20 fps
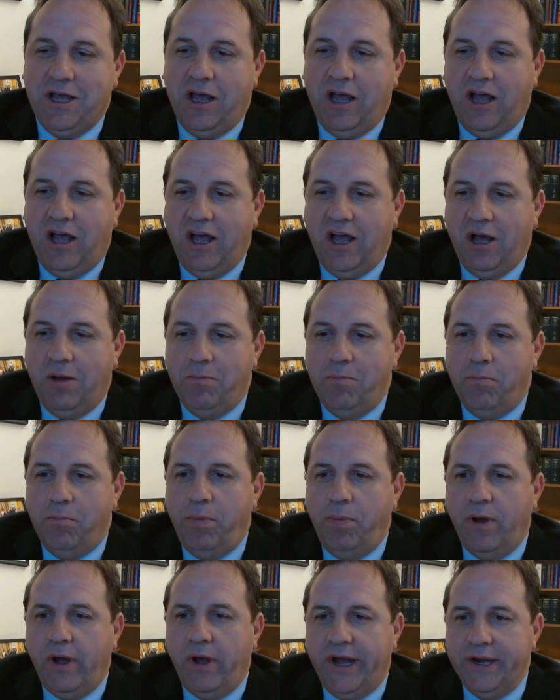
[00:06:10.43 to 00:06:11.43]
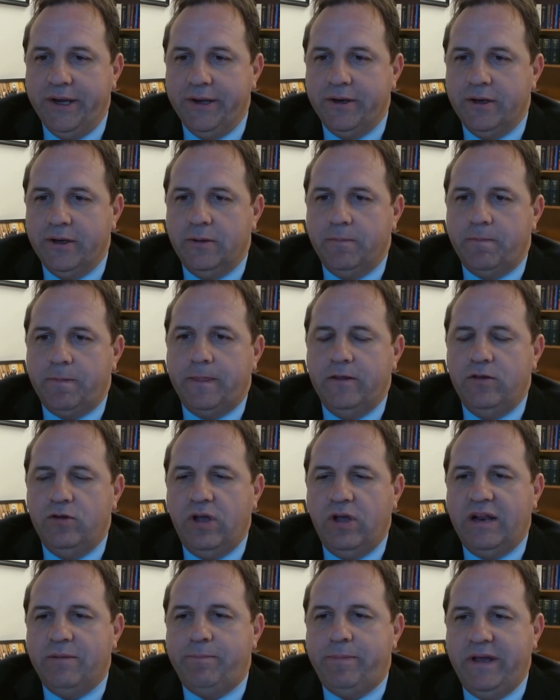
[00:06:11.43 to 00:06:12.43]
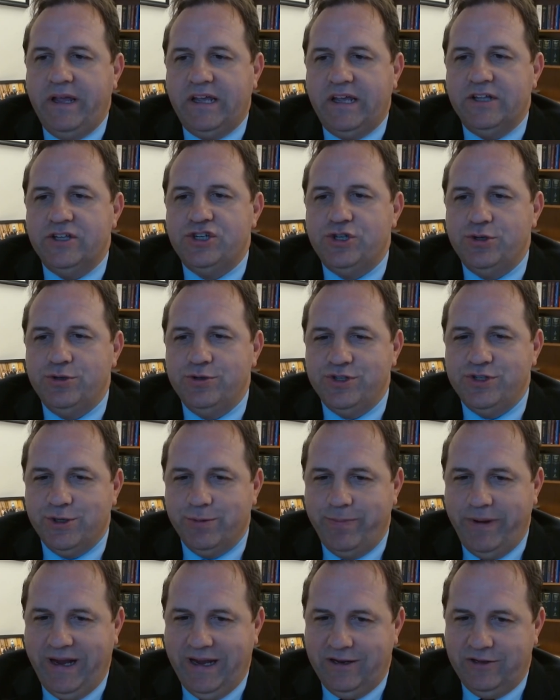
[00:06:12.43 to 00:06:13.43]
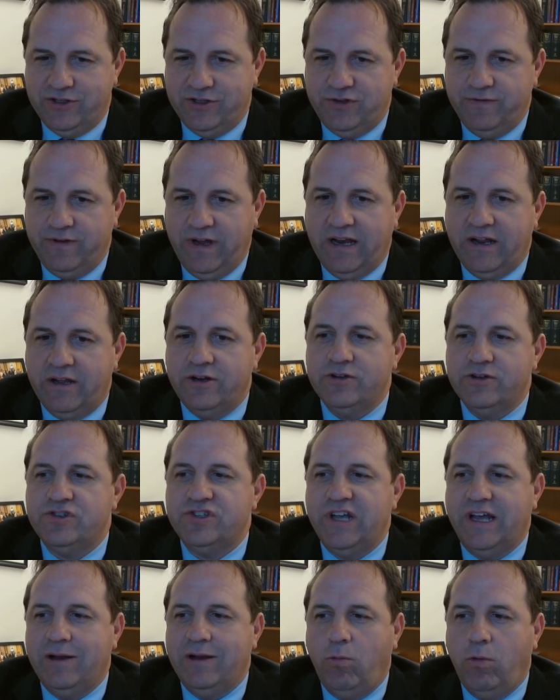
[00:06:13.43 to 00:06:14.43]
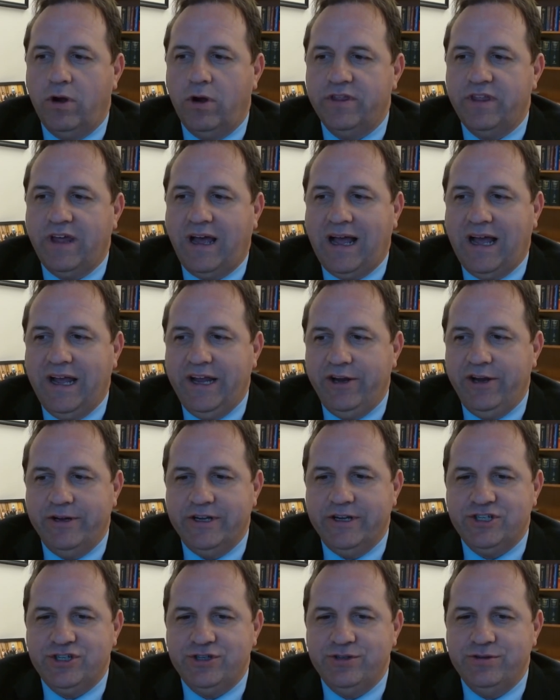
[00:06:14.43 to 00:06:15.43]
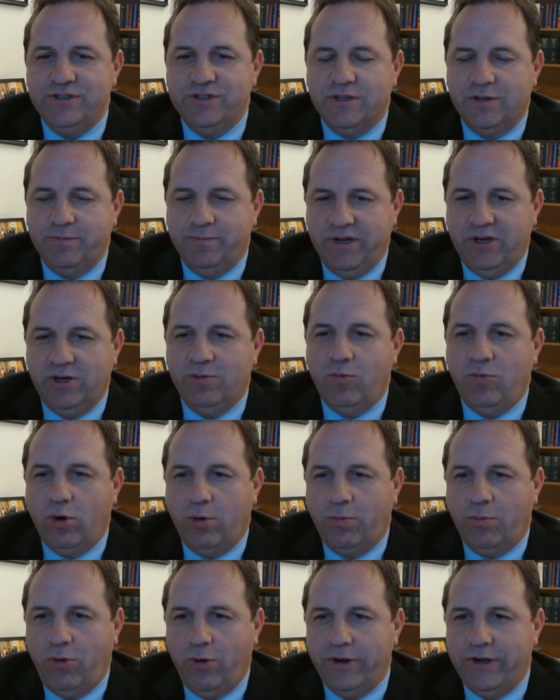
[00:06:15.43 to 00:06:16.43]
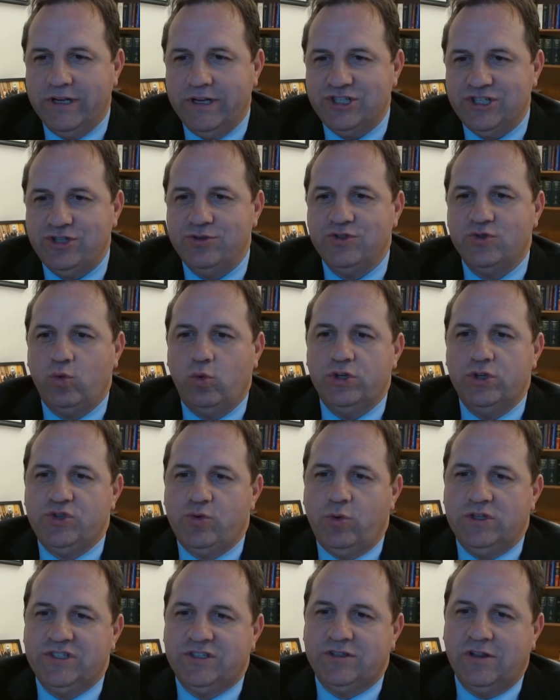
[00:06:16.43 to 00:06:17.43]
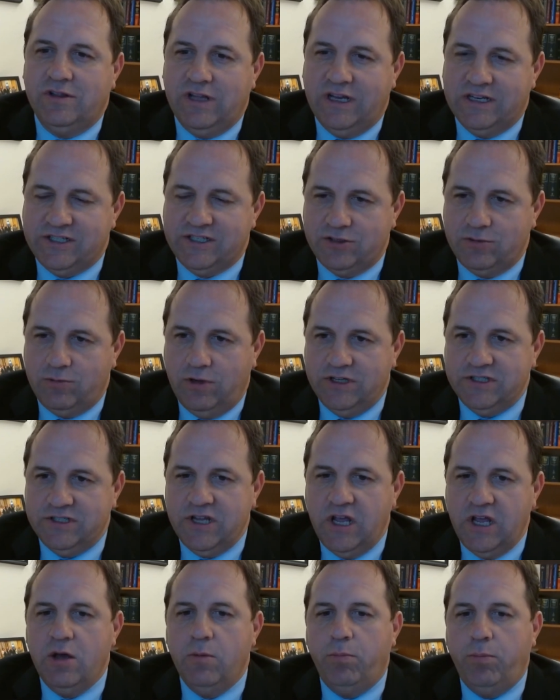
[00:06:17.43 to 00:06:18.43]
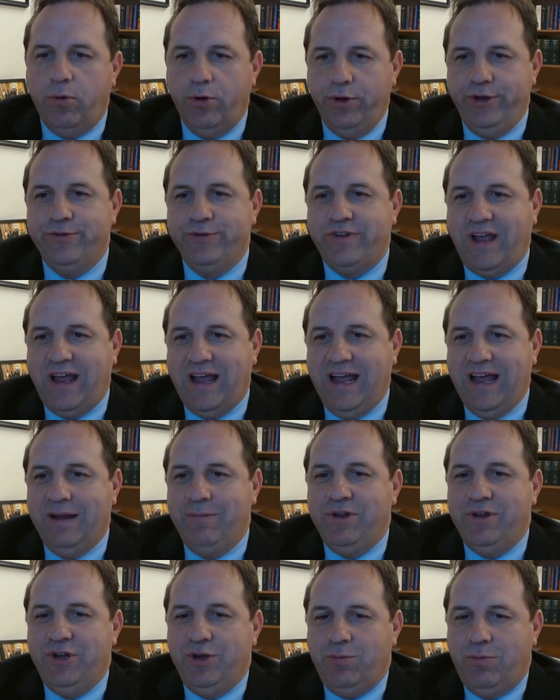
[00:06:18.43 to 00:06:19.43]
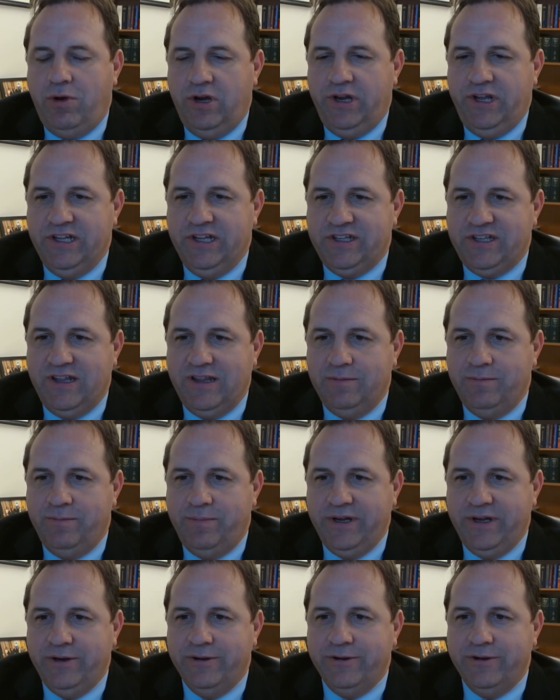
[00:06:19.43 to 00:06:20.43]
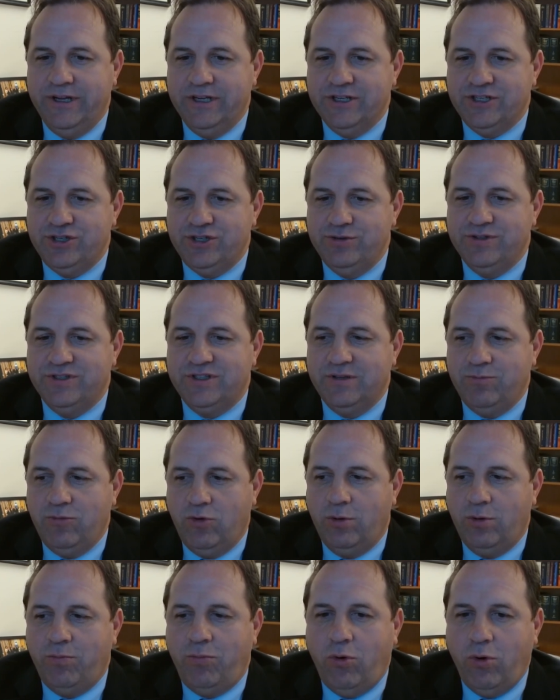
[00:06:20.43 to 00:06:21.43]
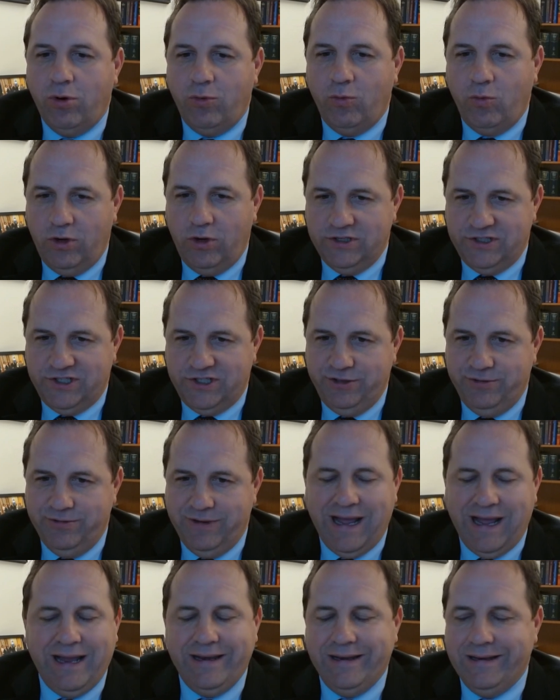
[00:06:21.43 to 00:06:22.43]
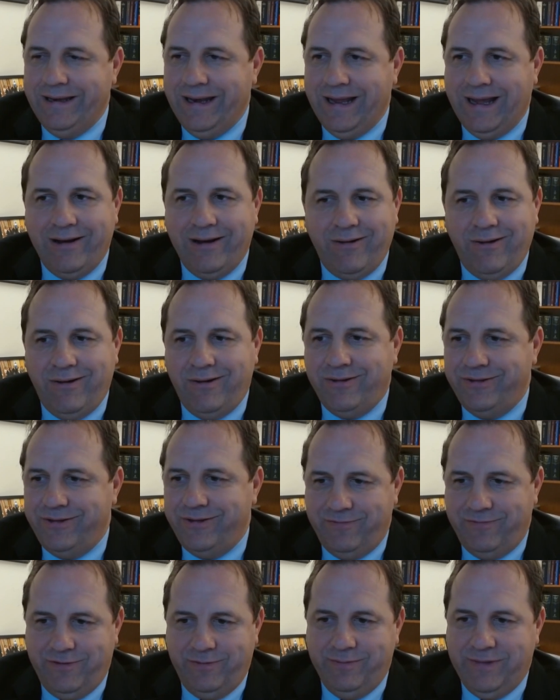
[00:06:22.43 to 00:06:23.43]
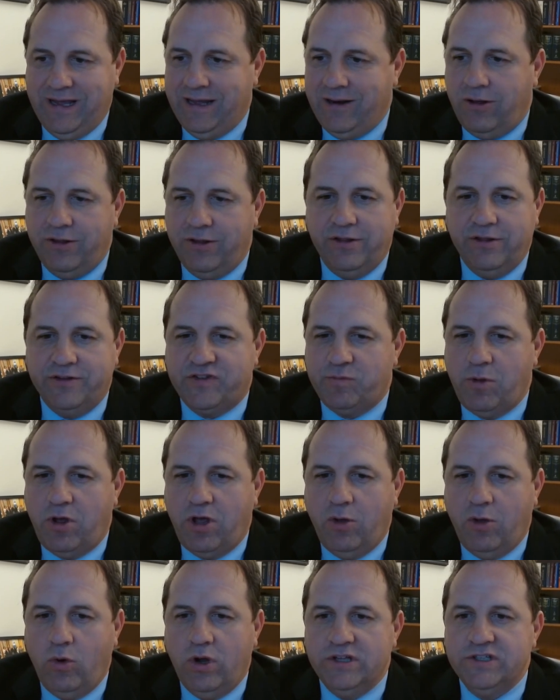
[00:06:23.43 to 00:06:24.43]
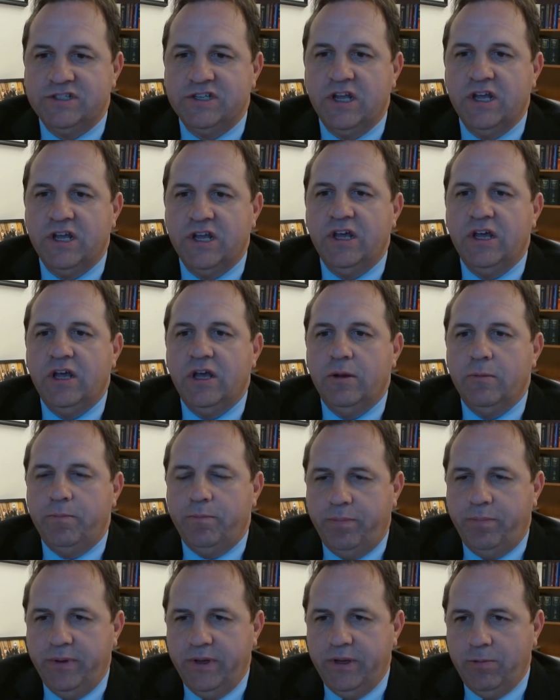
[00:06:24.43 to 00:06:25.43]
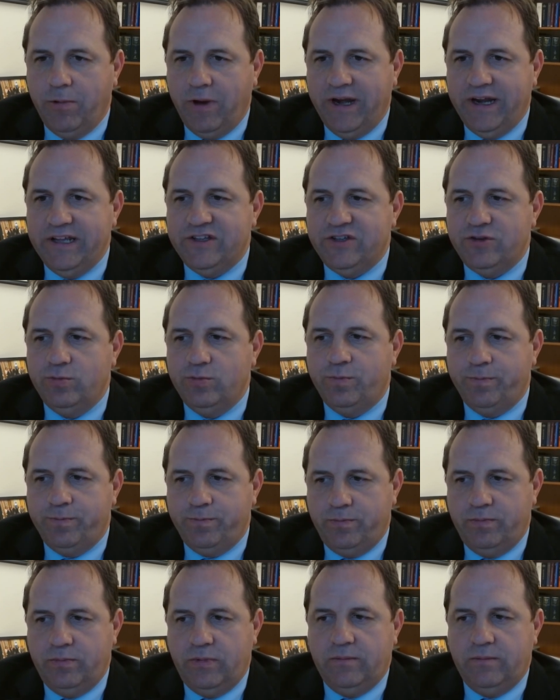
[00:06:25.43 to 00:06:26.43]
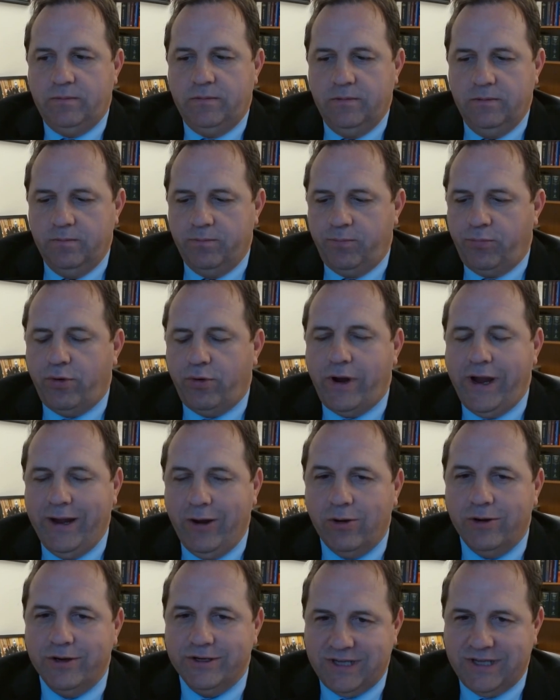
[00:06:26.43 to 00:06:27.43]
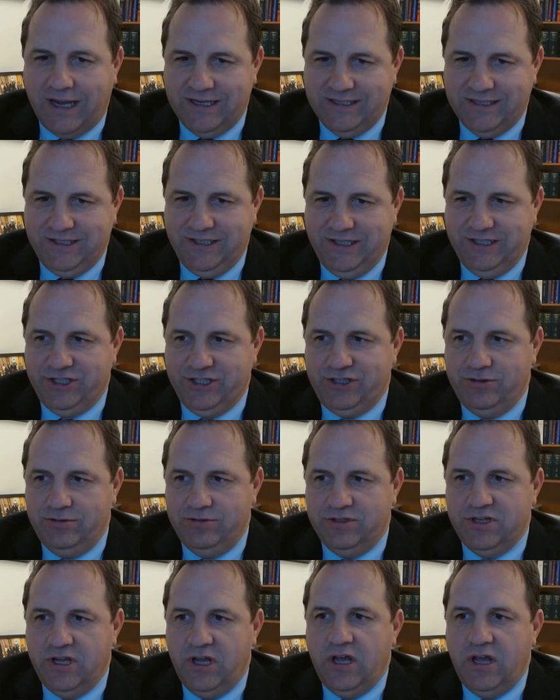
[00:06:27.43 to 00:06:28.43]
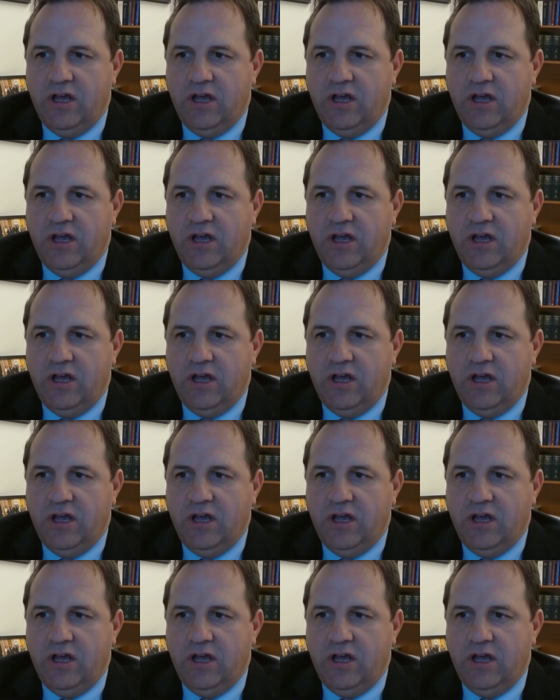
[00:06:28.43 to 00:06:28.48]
But you got to pick and choose your battles. You've got to understand what are the higher issues, the bigger, more important issues, which ones are the lesser ones. Put your time and your money into the bigger issues, the more important ones to you, not all of them, not all of the small ones. Be ready to prioritize the issues.